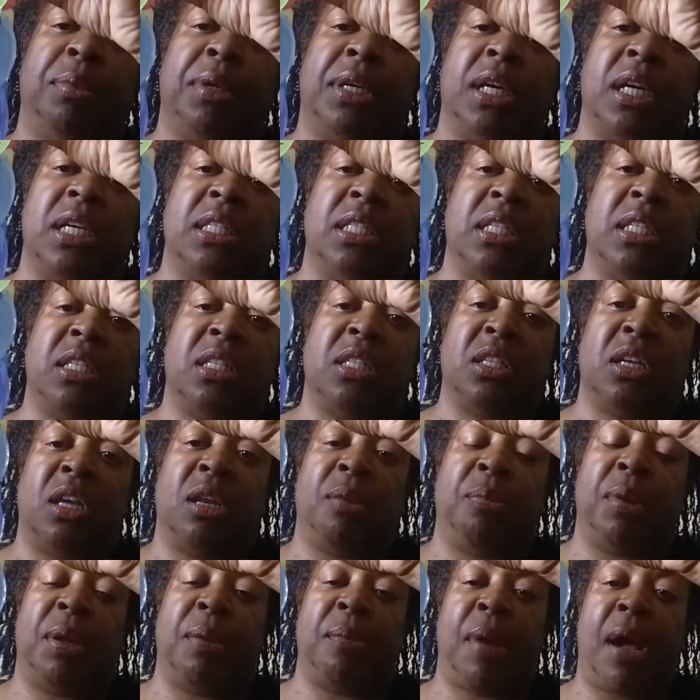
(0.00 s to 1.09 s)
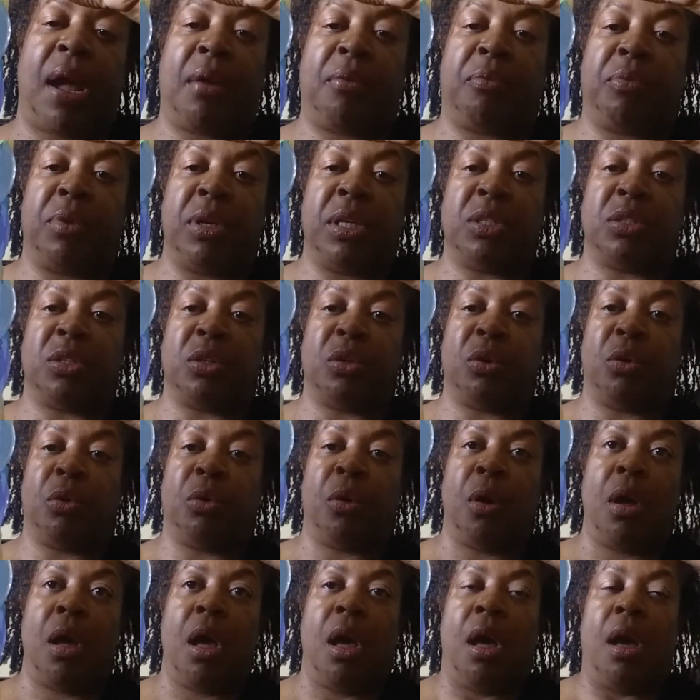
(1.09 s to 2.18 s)
because this is going to be my
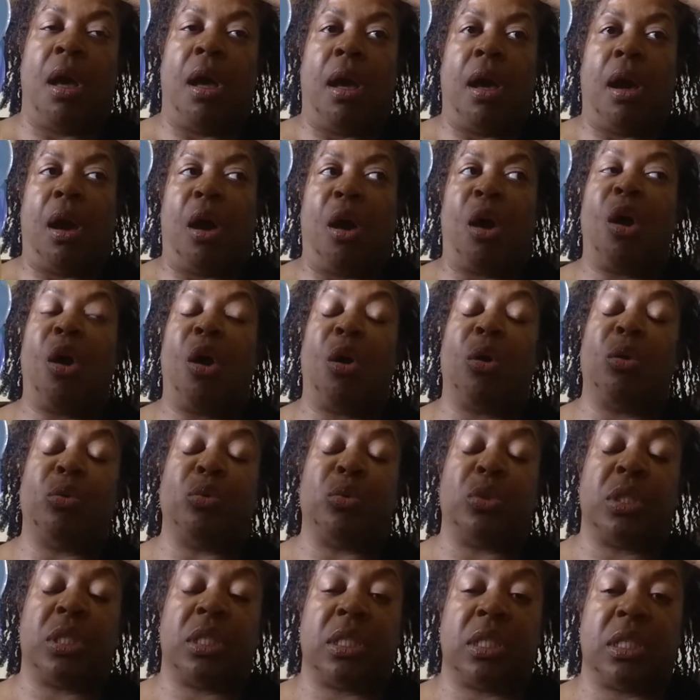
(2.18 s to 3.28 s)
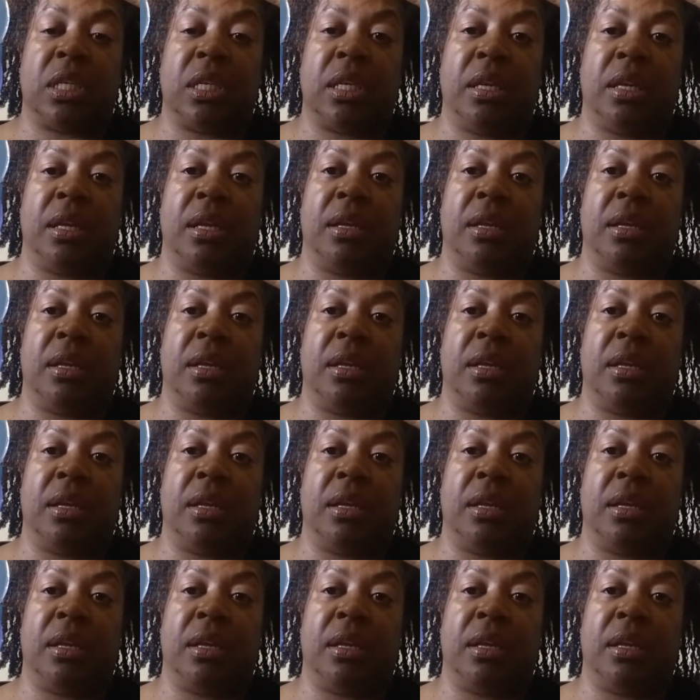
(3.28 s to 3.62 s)
original host